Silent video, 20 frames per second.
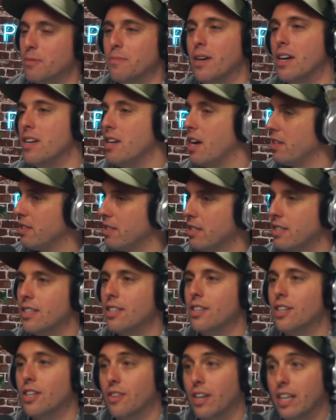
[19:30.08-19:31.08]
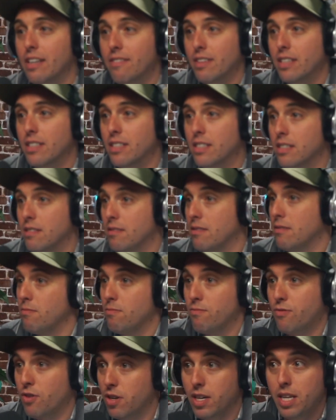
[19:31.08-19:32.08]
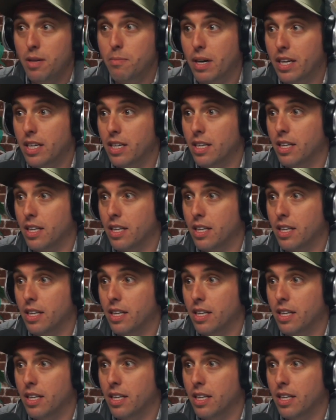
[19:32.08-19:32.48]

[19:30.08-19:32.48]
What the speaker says: Another great event for anybody to